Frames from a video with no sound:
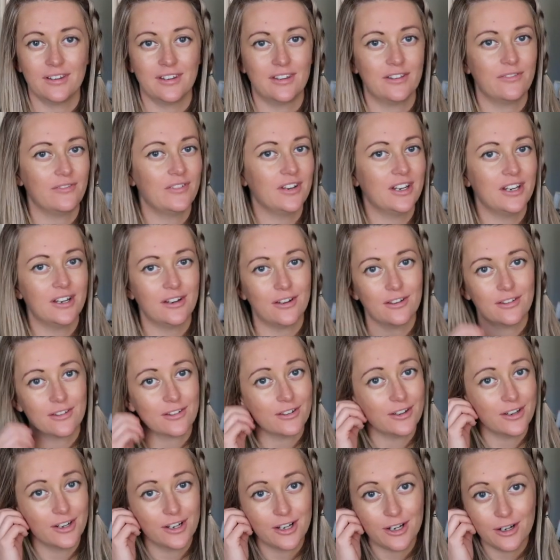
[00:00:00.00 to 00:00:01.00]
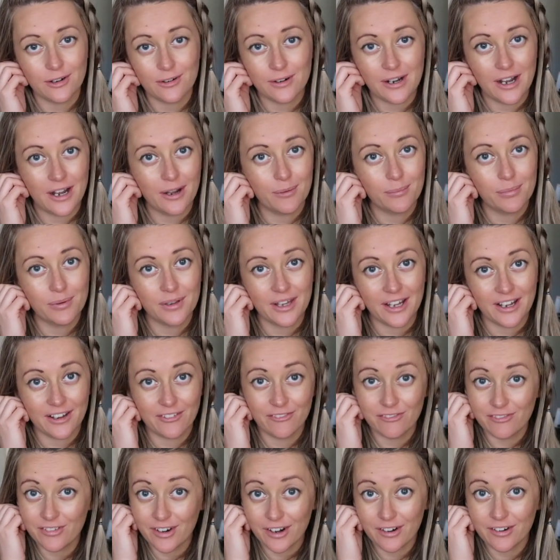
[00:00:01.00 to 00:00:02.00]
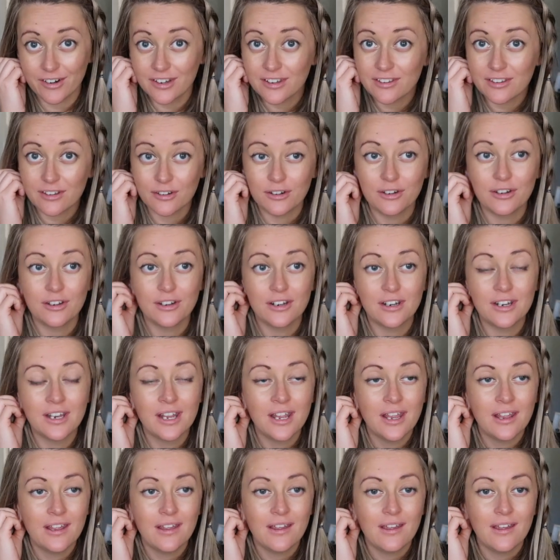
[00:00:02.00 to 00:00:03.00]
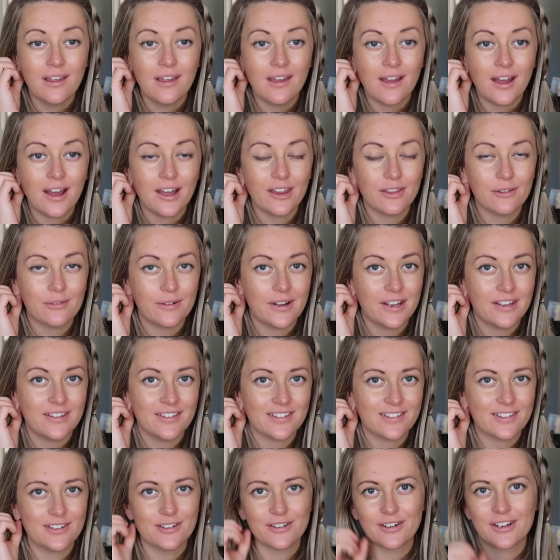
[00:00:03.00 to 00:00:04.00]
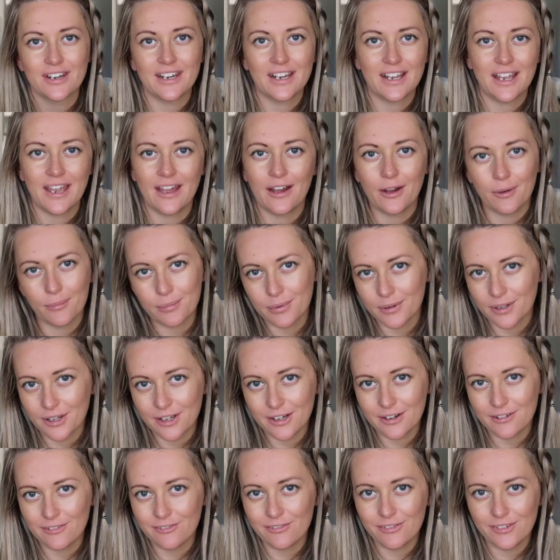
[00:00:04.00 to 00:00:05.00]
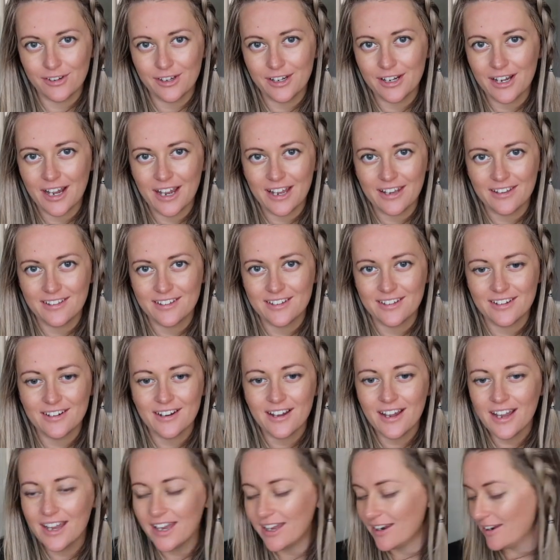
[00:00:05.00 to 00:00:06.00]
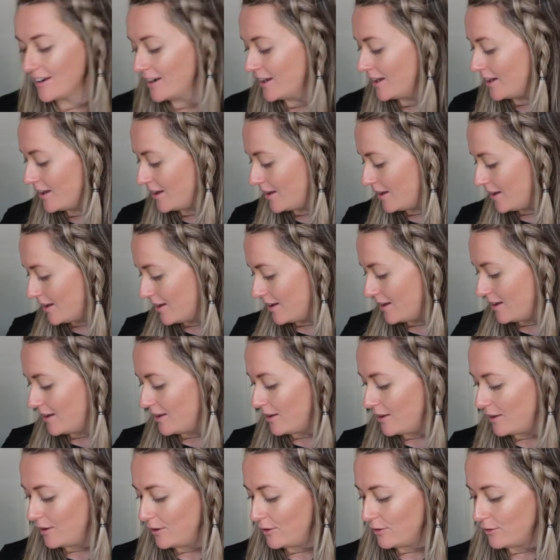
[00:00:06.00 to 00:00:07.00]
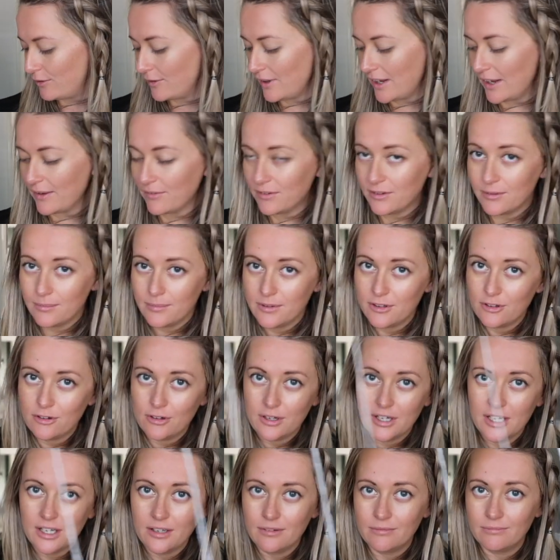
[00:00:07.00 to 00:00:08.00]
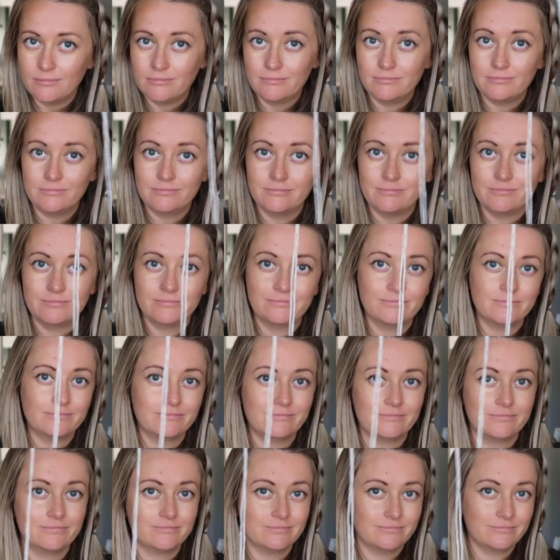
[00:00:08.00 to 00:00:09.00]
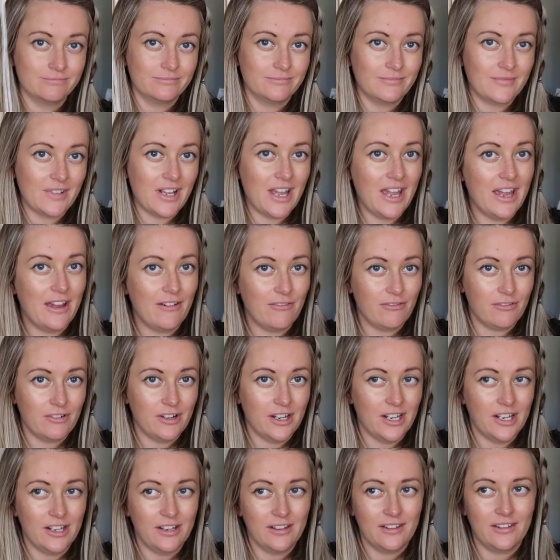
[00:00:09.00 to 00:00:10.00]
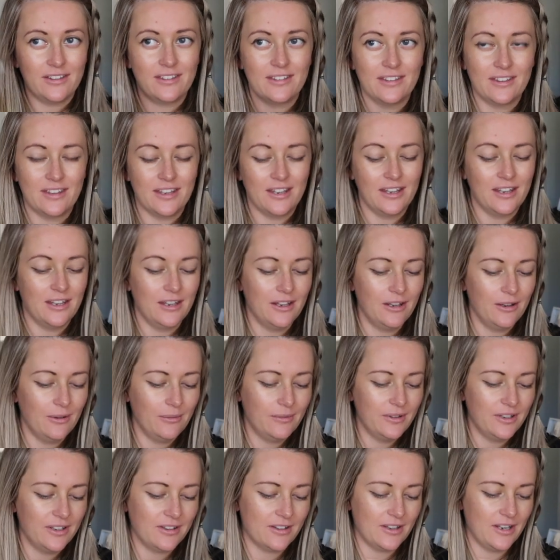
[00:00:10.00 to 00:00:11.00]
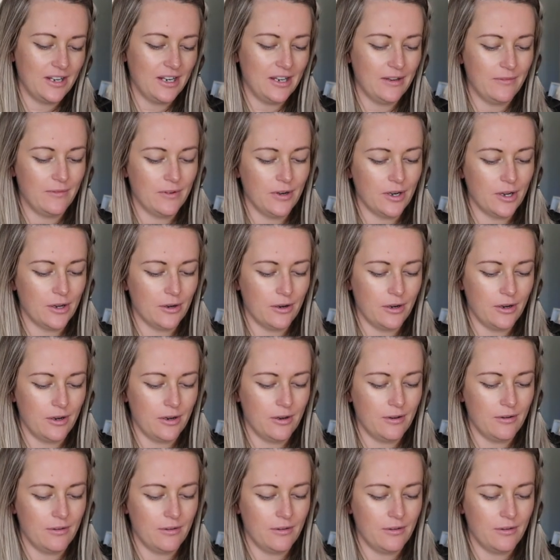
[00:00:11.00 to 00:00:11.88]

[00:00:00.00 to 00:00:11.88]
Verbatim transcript: This video's got to go up like very soon. Otherwise it's not going to get uploaded for you guys tonight. So I have some string. I have rings. We're just going to give it a go.